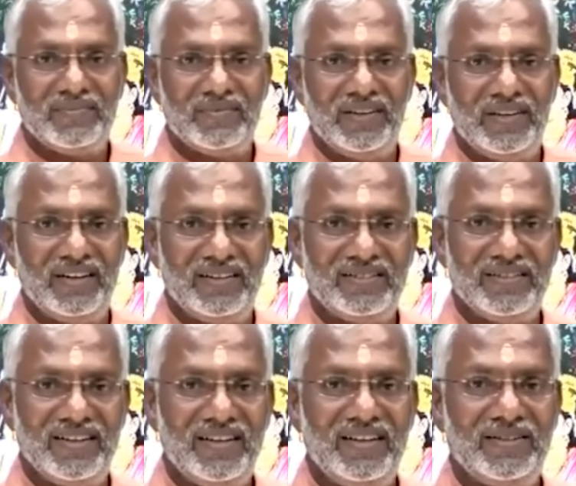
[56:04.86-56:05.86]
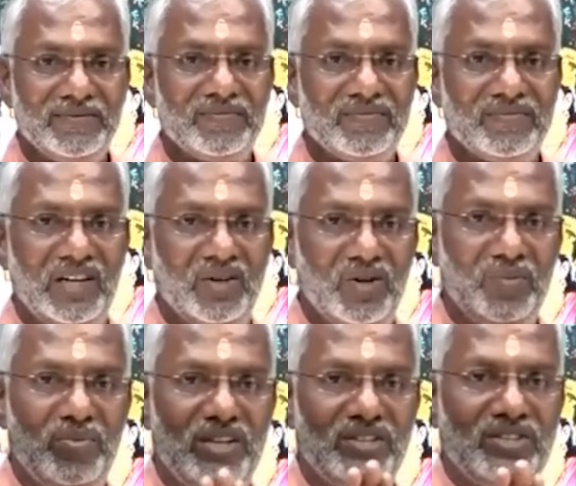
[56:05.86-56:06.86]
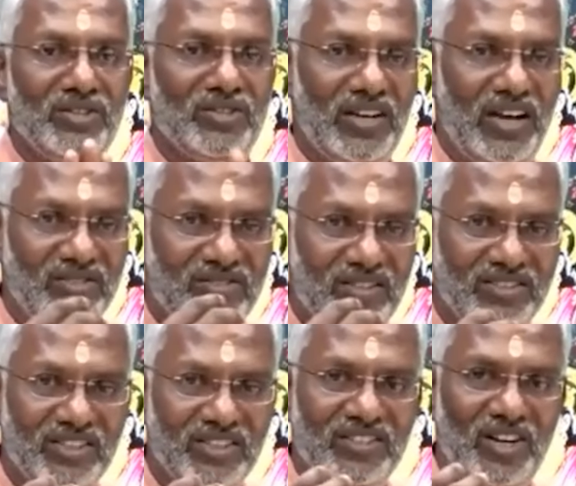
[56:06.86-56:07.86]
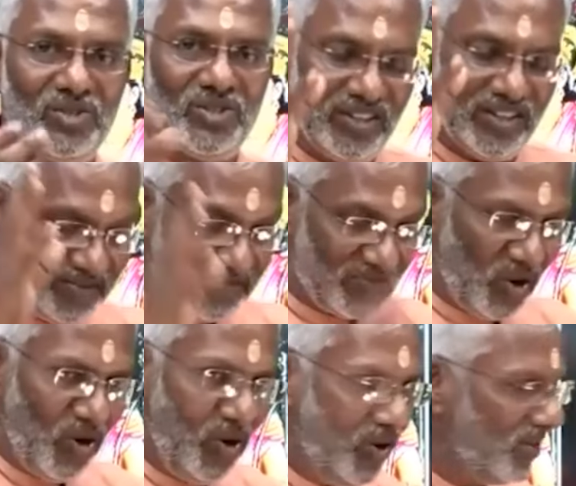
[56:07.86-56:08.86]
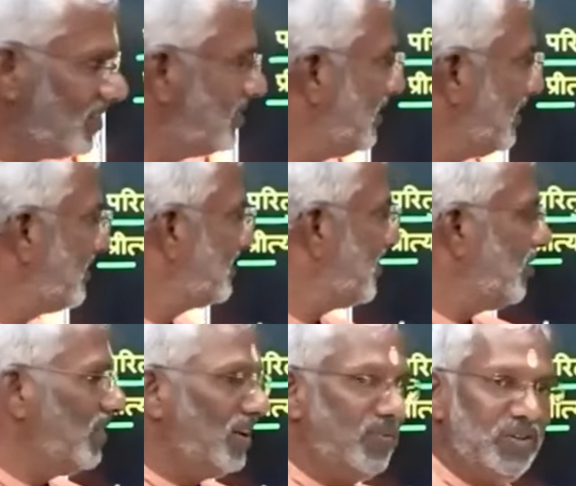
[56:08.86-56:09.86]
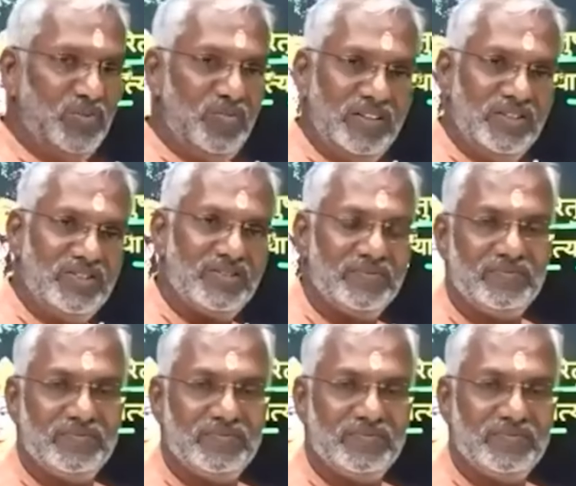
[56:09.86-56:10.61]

Very interesting, right? Not only blessings, astras, astras also. All this thing. I am very much pleased.